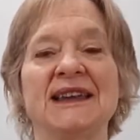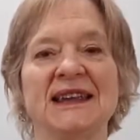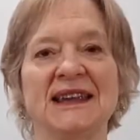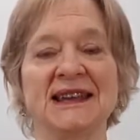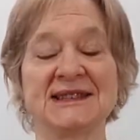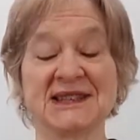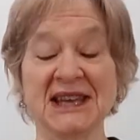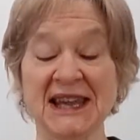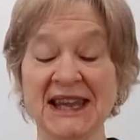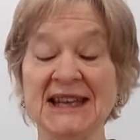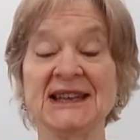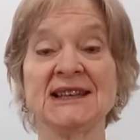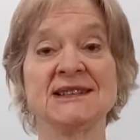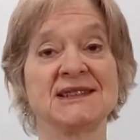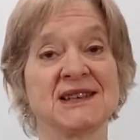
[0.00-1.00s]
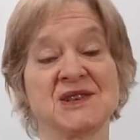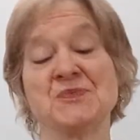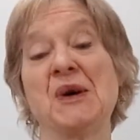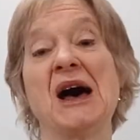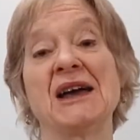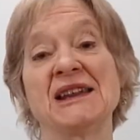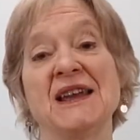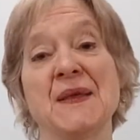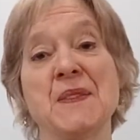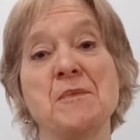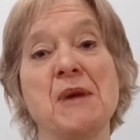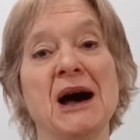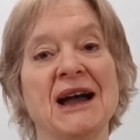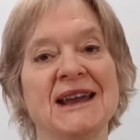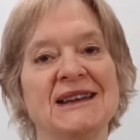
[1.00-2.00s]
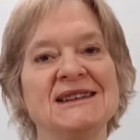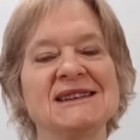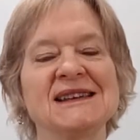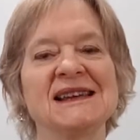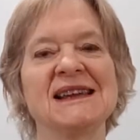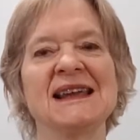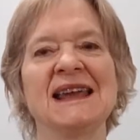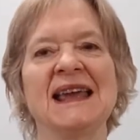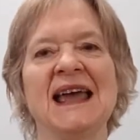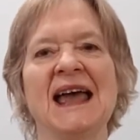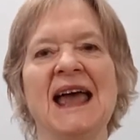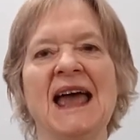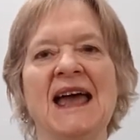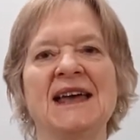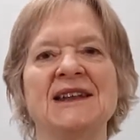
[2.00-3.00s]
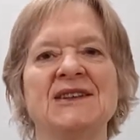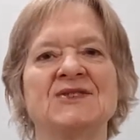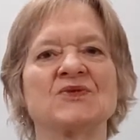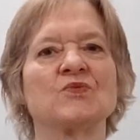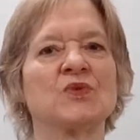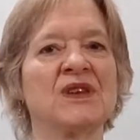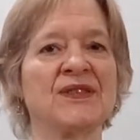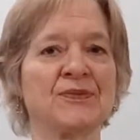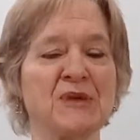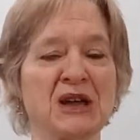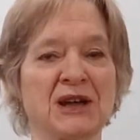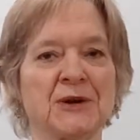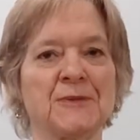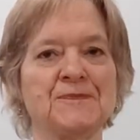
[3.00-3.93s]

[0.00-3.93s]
It's heating to the body and the mind, and it's rhythmic.